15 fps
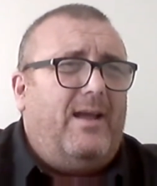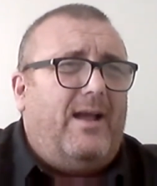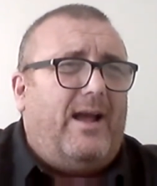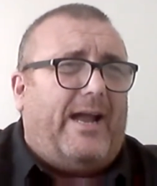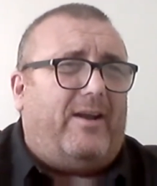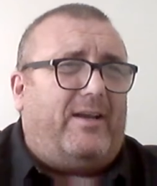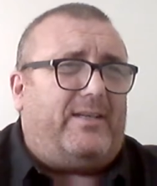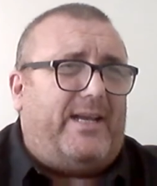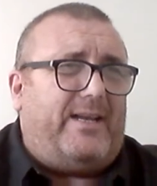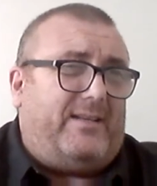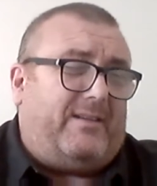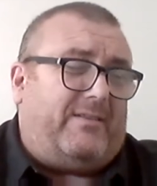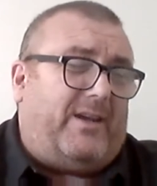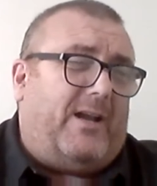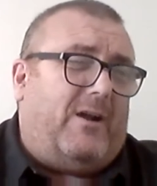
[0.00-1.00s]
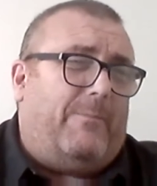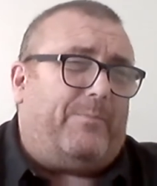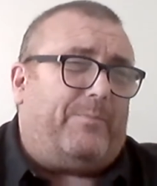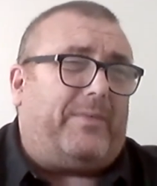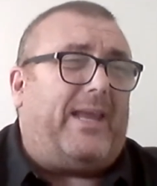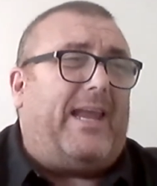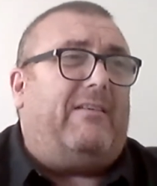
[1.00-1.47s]
And I think,
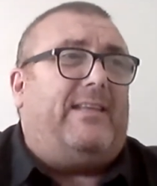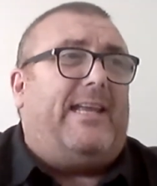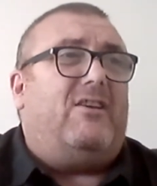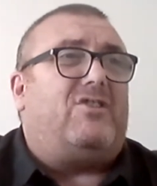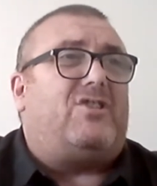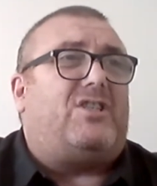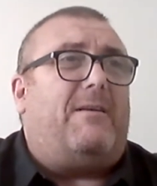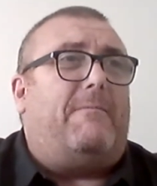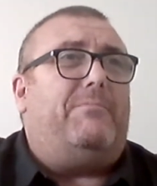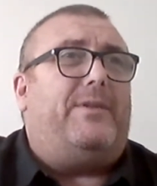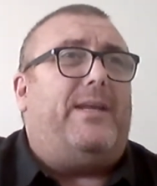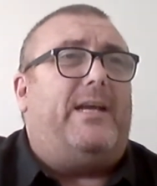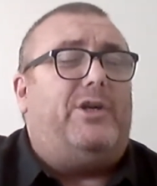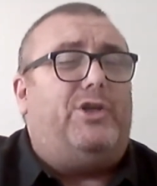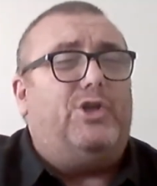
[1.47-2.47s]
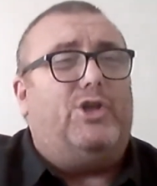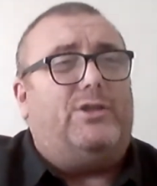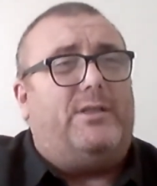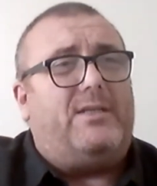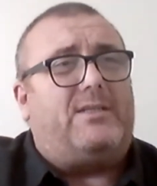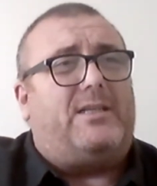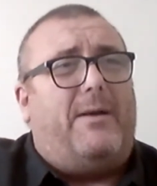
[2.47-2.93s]
if there's something
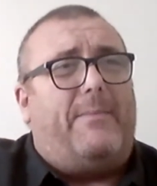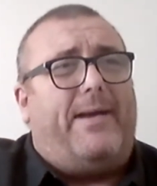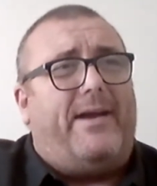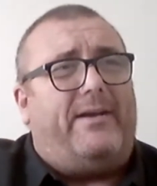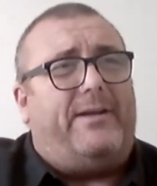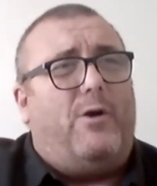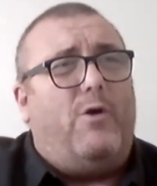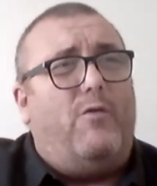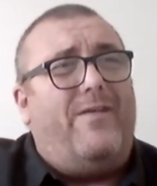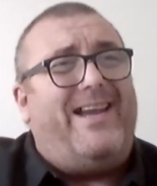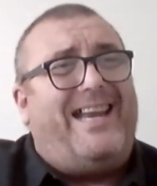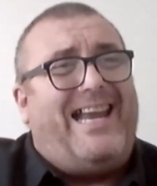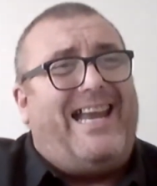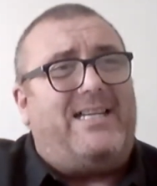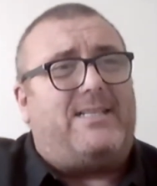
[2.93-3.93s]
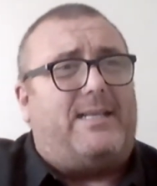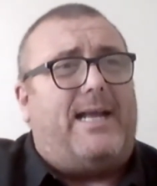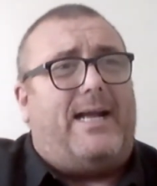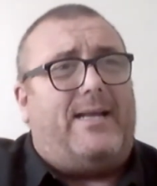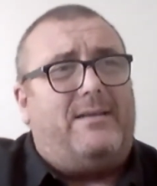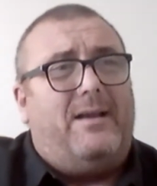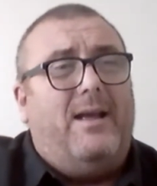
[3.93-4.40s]
good that's come out of COVID, it's
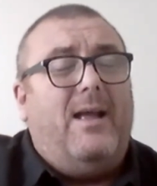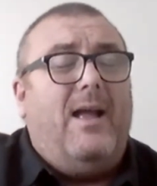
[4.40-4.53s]
that.